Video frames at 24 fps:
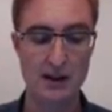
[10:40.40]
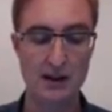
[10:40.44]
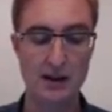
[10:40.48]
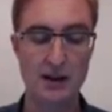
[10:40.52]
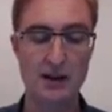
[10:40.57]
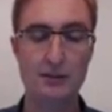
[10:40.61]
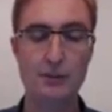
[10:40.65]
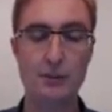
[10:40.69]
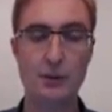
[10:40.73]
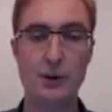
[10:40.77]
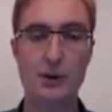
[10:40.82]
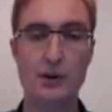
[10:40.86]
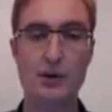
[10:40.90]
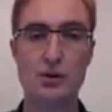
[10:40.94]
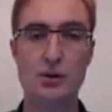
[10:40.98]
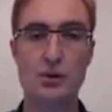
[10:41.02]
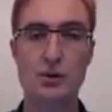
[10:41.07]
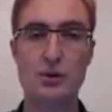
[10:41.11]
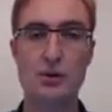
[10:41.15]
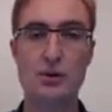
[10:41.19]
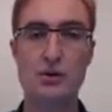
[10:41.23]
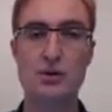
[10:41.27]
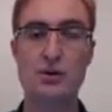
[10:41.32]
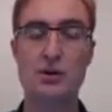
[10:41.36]
If we
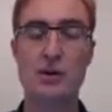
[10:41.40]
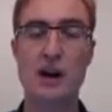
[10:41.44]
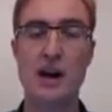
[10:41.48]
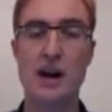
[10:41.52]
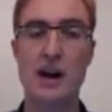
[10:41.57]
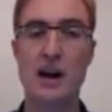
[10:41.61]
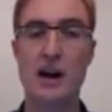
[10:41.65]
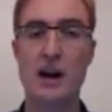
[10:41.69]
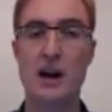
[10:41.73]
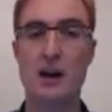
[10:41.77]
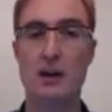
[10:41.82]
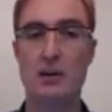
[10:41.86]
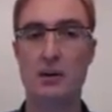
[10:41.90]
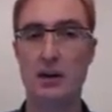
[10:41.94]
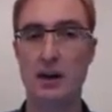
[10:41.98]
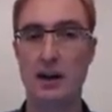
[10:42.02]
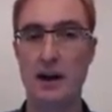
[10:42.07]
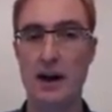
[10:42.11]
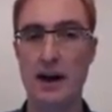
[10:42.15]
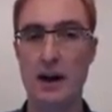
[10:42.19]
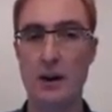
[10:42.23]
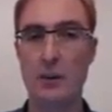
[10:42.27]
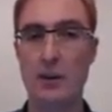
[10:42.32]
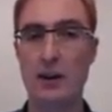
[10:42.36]
choose to
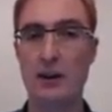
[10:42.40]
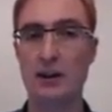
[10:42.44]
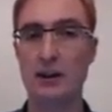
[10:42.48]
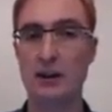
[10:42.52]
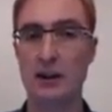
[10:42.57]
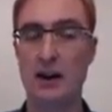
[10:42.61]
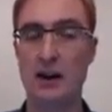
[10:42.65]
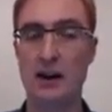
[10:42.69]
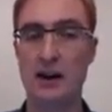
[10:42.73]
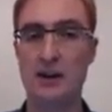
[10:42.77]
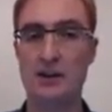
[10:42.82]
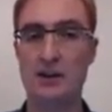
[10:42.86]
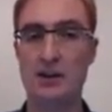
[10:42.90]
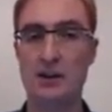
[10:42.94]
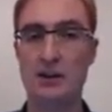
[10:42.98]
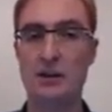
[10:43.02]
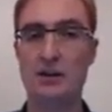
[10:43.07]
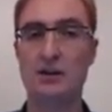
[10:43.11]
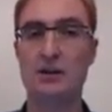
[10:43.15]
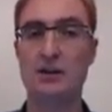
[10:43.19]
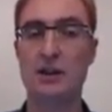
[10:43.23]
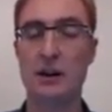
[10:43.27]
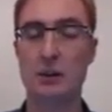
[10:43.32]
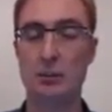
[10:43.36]
allow a
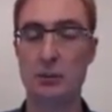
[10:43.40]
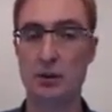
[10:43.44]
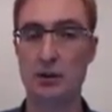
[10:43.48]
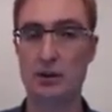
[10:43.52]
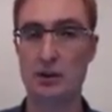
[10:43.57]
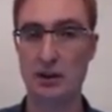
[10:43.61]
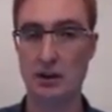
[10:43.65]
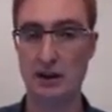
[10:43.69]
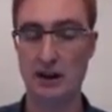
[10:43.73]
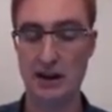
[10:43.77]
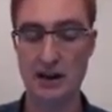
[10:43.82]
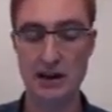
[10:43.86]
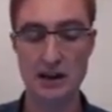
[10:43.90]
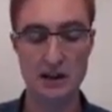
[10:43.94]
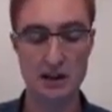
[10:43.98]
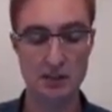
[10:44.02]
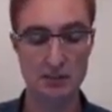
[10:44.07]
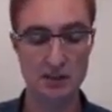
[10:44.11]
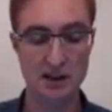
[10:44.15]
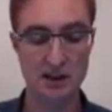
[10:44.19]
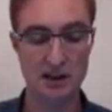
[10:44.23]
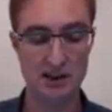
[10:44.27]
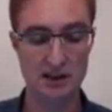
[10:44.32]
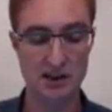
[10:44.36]
larger network delay to
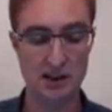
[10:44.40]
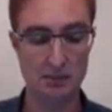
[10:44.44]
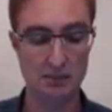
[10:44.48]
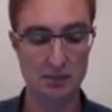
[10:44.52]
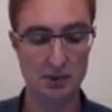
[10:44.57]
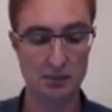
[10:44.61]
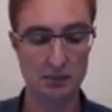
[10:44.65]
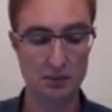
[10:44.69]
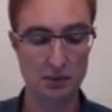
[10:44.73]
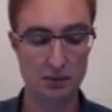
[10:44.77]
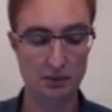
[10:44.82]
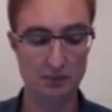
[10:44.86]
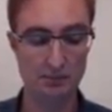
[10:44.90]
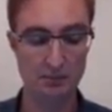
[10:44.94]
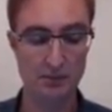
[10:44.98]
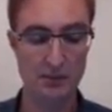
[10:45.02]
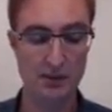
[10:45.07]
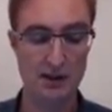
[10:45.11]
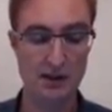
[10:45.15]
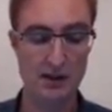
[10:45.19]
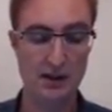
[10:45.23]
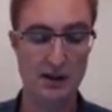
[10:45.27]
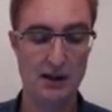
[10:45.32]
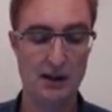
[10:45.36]
be acceptable,
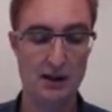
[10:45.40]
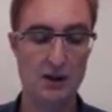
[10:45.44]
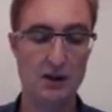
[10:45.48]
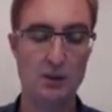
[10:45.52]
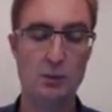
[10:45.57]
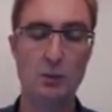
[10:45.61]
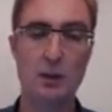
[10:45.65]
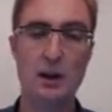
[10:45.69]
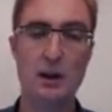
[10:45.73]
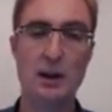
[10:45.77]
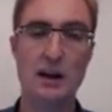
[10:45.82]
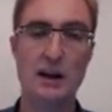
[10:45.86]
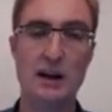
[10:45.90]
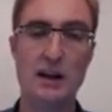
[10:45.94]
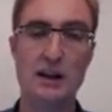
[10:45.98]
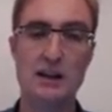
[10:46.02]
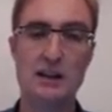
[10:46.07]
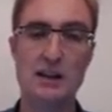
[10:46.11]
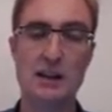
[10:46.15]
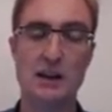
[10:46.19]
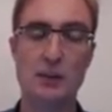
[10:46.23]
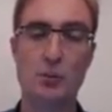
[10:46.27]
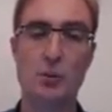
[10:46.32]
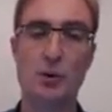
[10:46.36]
then we're going to
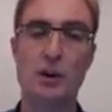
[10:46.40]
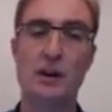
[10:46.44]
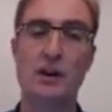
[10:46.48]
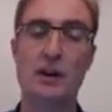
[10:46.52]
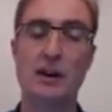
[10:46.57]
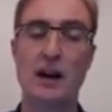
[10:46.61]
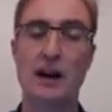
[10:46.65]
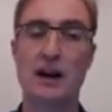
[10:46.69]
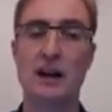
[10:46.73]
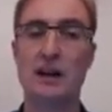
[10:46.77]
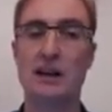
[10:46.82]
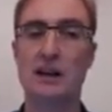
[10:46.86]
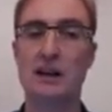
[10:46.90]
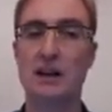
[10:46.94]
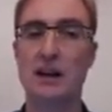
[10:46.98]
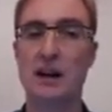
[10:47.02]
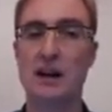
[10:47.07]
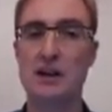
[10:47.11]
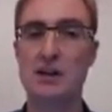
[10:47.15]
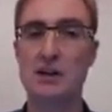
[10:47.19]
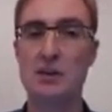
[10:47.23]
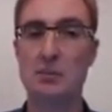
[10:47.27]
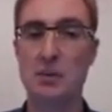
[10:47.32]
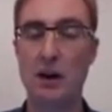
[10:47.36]
end up with a
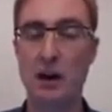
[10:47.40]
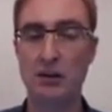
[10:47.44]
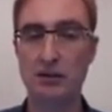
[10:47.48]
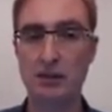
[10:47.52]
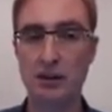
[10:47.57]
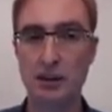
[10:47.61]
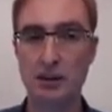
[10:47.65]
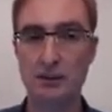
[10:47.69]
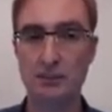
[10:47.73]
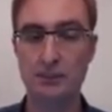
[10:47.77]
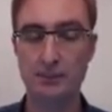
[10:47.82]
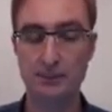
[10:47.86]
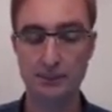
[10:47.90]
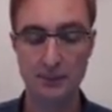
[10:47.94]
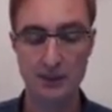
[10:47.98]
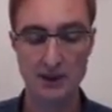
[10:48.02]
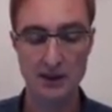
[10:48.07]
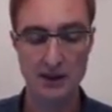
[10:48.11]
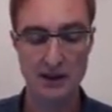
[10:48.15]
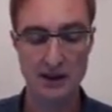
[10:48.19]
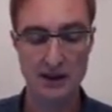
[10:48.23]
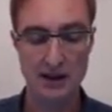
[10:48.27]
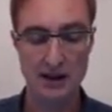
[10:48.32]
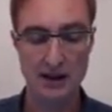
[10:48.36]
larger buffer,
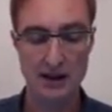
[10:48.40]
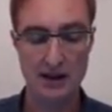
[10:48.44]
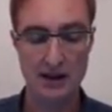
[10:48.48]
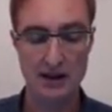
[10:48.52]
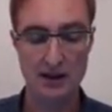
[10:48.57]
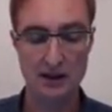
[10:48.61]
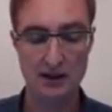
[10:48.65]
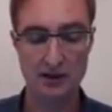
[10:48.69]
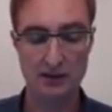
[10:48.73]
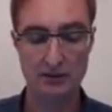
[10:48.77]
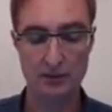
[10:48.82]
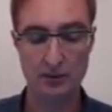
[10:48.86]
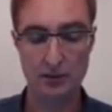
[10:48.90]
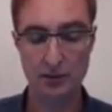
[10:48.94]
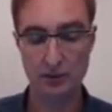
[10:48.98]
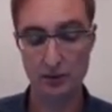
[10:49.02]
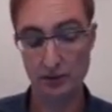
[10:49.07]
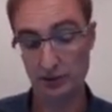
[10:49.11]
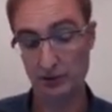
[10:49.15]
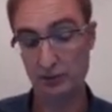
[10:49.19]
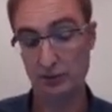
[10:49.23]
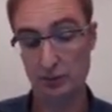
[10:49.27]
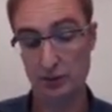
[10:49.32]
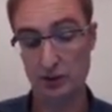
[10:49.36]
and of
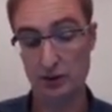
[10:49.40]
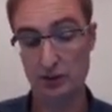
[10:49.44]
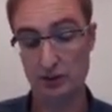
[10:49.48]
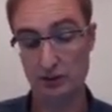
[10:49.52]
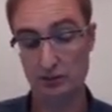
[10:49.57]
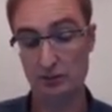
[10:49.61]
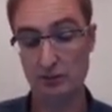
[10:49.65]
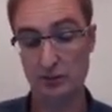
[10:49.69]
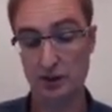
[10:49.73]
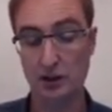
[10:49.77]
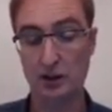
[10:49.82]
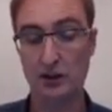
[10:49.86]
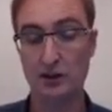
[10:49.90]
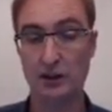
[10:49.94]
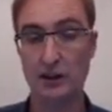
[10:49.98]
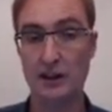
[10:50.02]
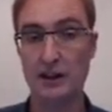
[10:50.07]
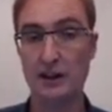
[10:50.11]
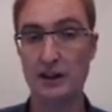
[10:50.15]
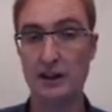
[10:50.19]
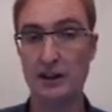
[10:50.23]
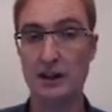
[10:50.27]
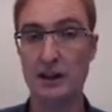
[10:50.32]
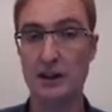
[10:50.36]
course we're
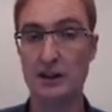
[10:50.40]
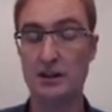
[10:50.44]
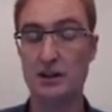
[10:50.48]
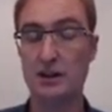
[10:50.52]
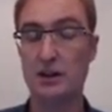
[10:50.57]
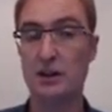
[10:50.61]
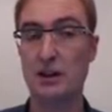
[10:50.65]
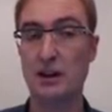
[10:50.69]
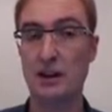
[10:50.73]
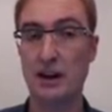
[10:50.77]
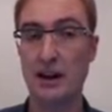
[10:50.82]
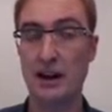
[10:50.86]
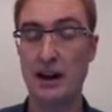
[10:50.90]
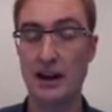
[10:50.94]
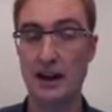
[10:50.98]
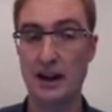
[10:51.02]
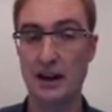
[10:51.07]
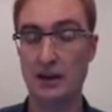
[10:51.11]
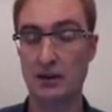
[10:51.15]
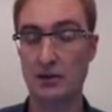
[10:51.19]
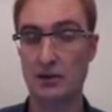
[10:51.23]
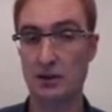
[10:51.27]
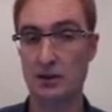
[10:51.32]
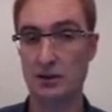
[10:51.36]
tolerating a larger delay
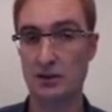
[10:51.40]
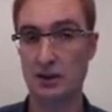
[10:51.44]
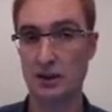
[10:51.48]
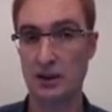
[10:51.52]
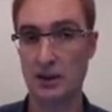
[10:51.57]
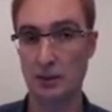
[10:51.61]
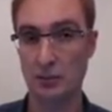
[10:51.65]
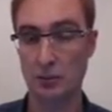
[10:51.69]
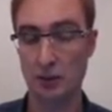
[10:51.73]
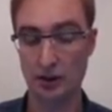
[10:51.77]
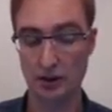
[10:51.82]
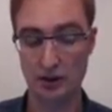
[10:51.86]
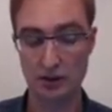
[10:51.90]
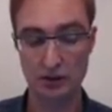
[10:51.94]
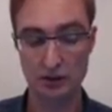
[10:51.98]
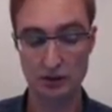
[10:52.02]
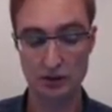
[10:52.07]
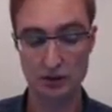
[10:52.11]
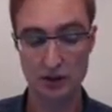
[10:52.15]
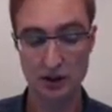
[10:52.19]
across the network.